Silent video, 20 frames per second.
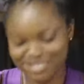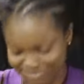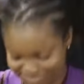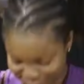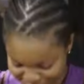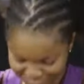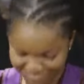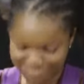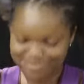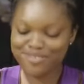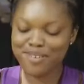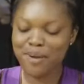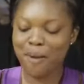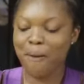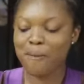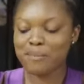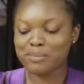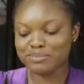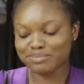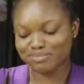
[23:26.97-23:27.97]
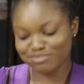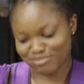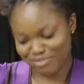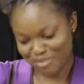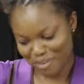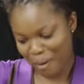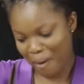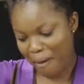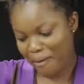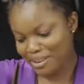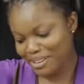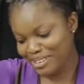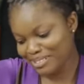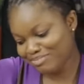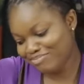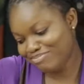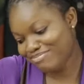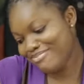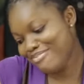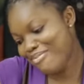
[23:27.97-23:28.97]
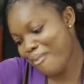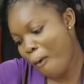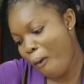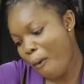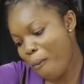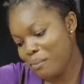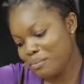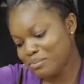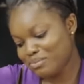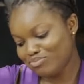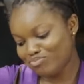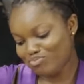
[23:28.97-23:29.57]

Hmm? And the fire of her.